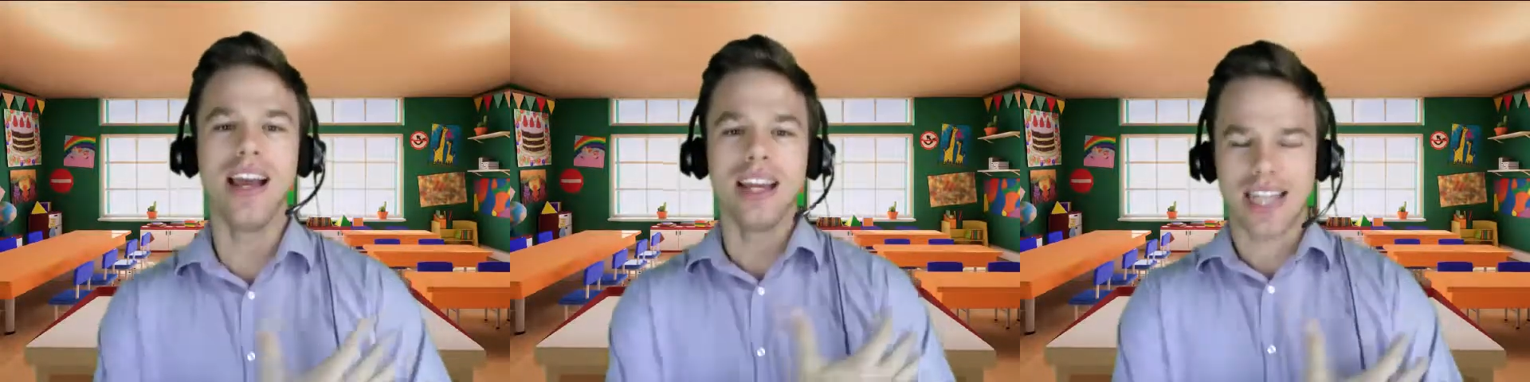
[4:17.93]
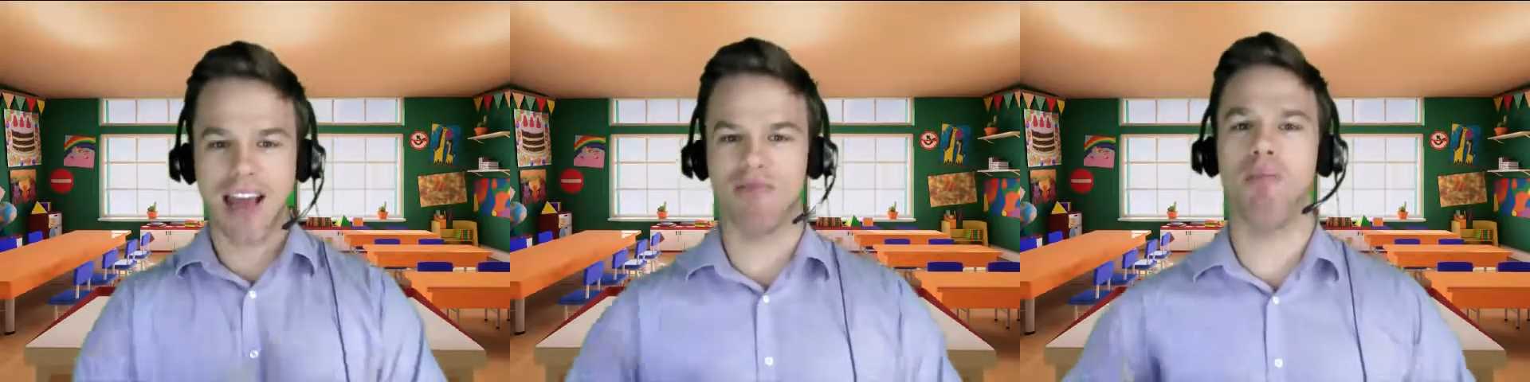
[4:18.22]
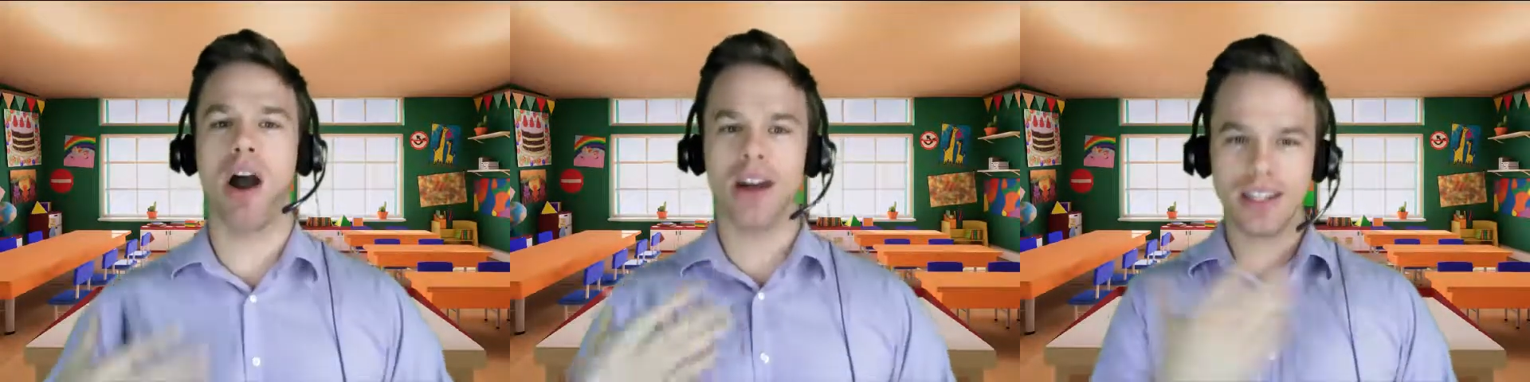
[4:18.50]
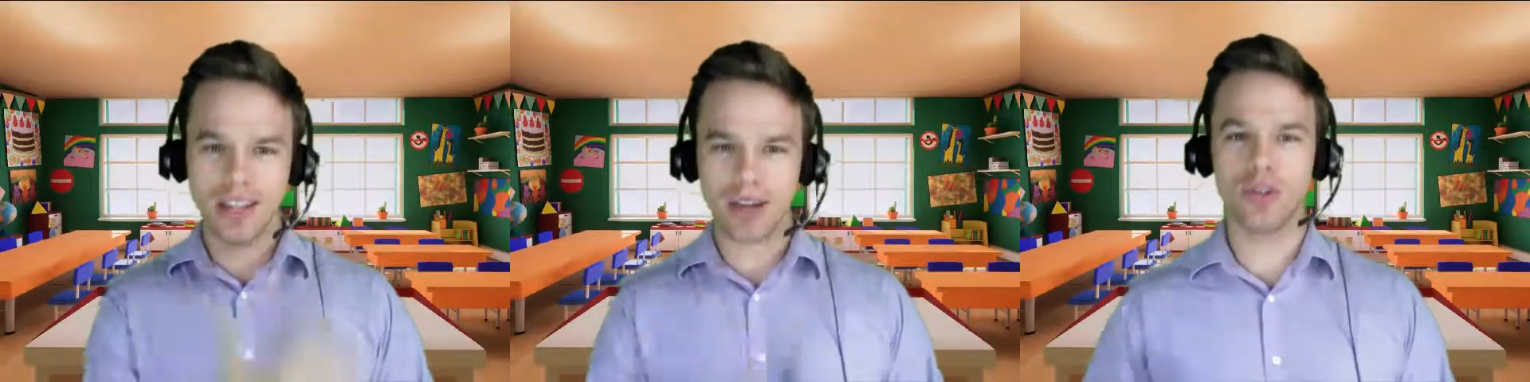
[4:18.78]
to have body
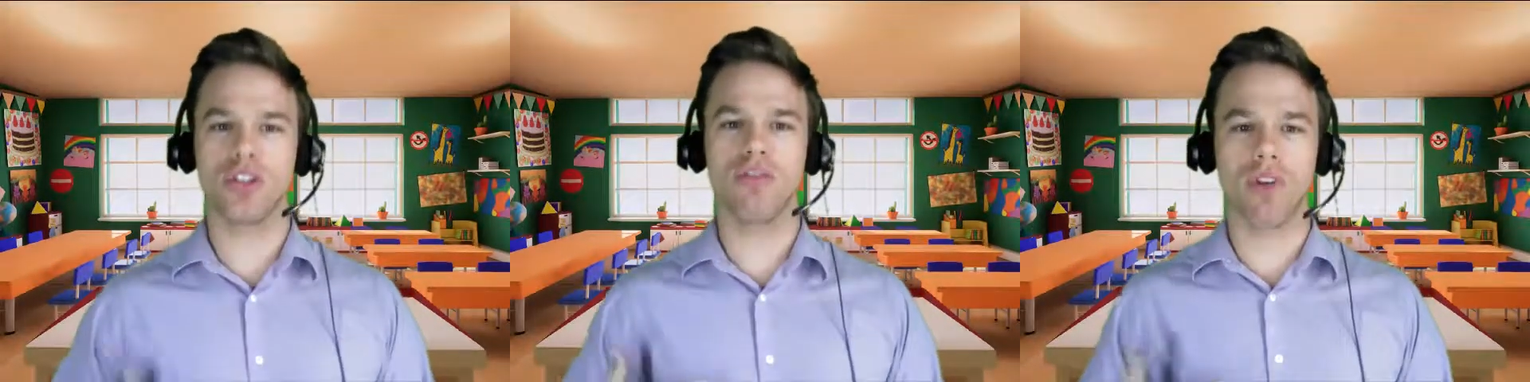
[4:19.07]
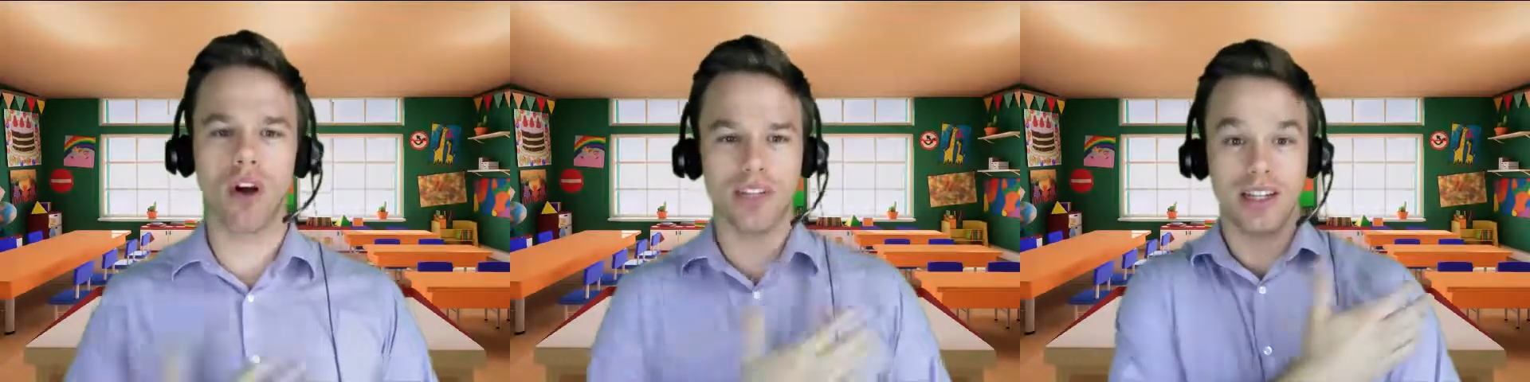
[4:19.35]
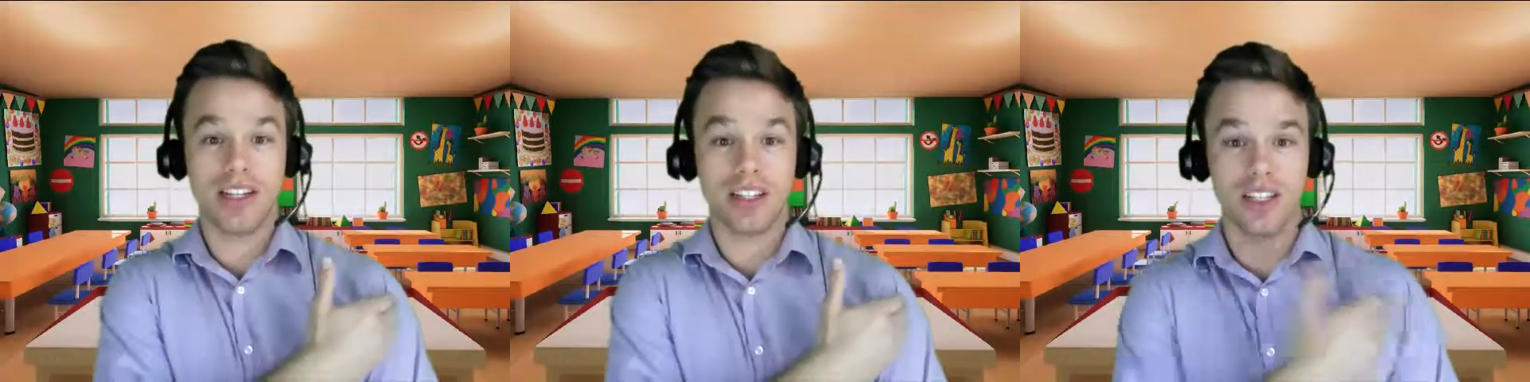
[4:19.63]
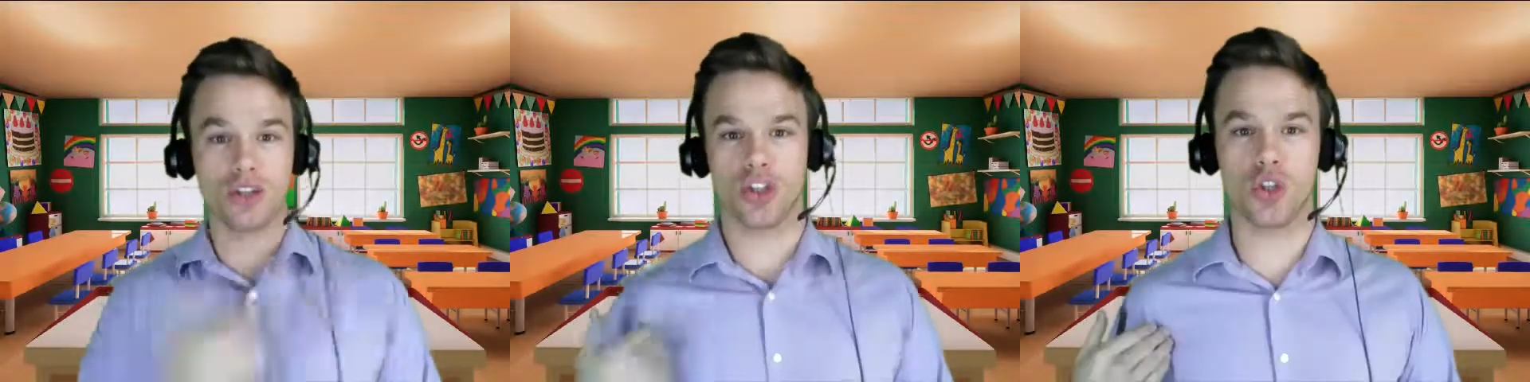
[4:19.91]
language involved. They need to see
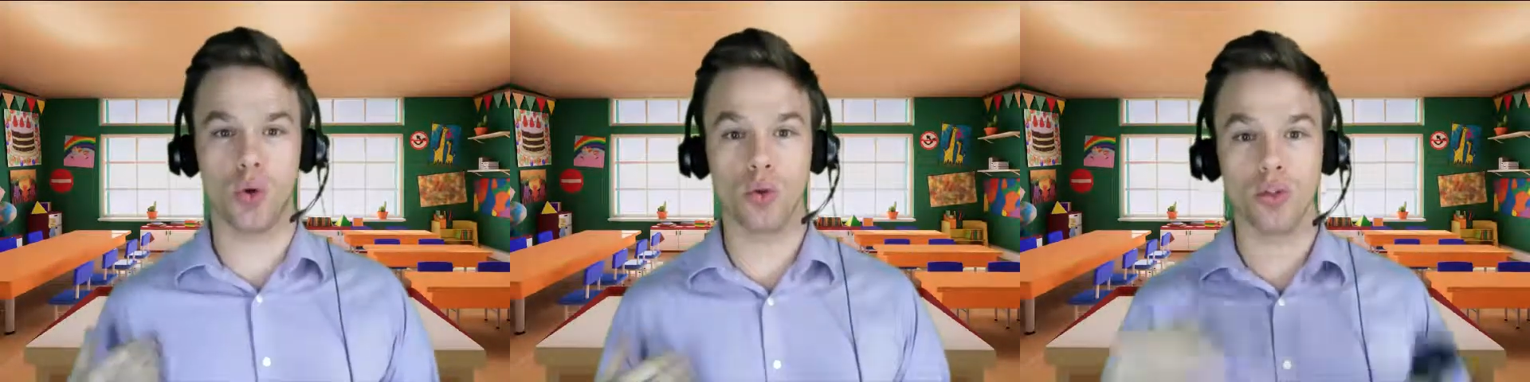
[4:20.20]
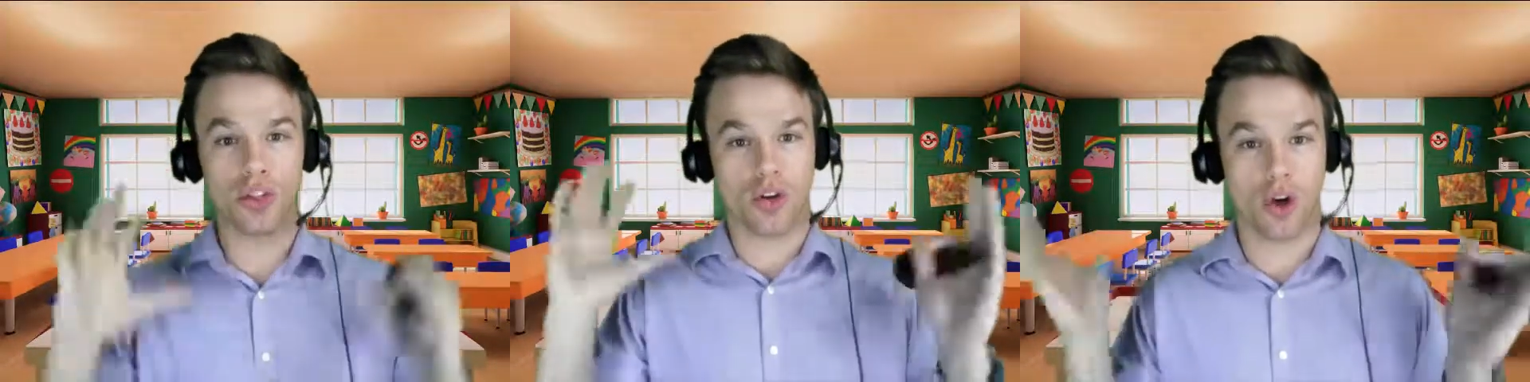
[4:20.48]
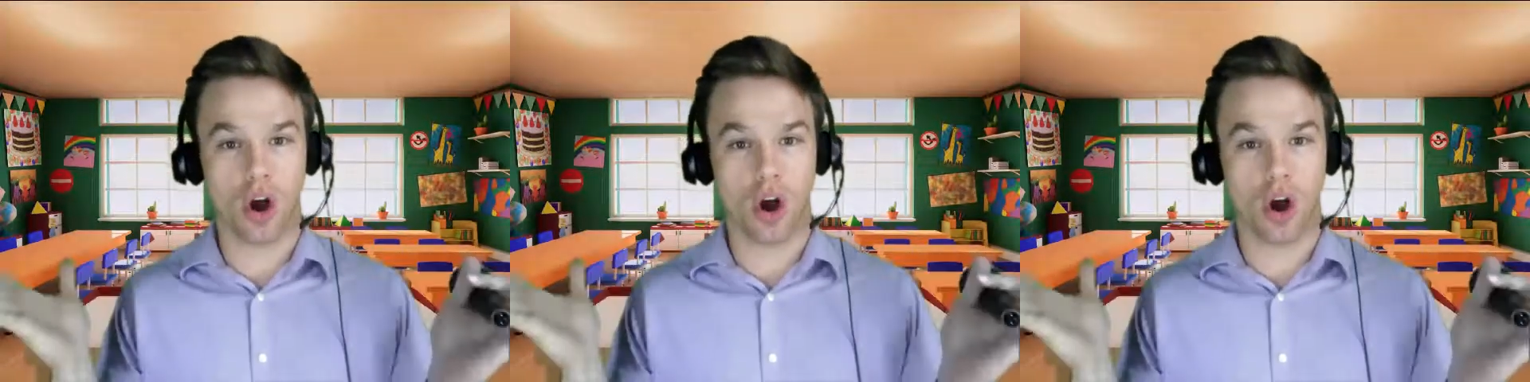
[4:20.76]
your shoulders and your